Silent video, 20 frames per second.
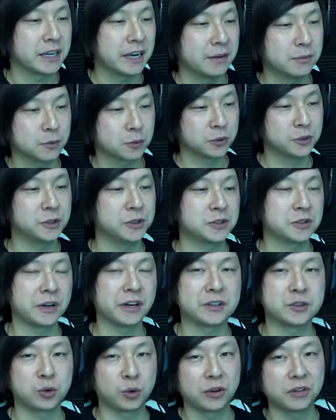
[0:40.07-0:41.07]
of games where you just
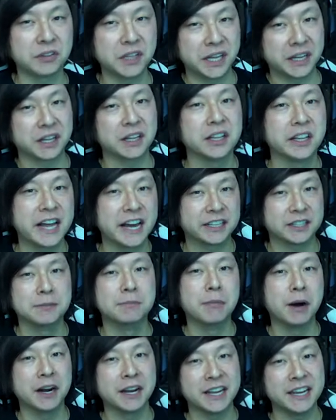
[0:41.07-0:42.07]
like sort of like collect
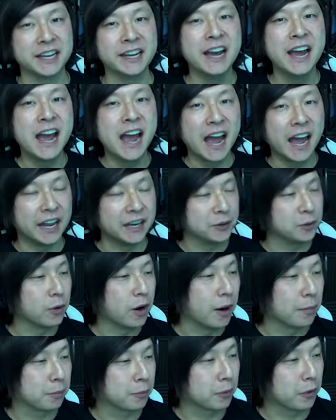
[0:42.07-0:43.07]
money and you
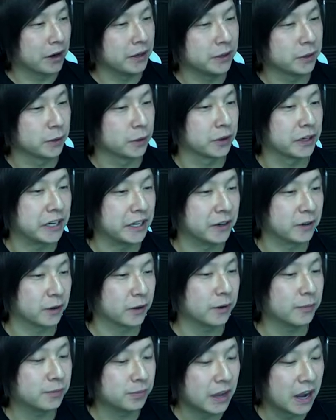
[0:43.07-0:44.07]
upgrade your
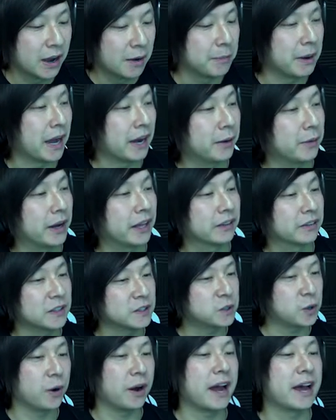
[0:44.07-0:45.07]
gear. But anyway,
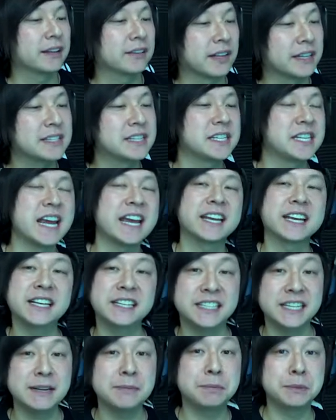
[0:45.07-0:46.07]
let's go ahead. Let's take a
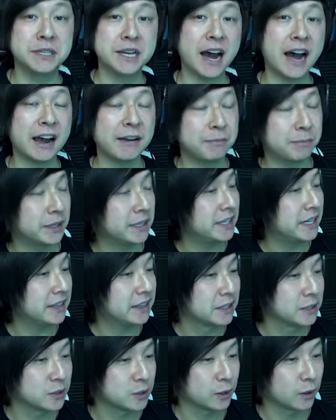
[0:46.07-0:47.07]
deep dive
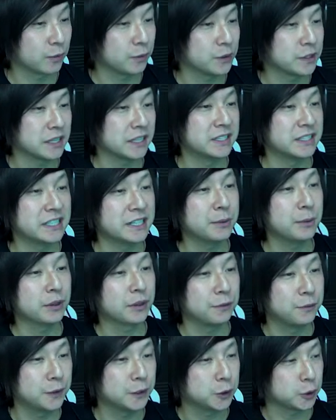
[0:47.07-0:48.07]
beneath the surface and see what
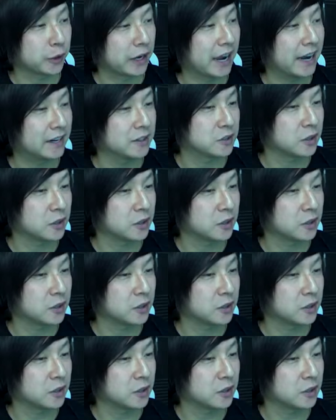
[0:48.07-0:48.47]
the Fishercat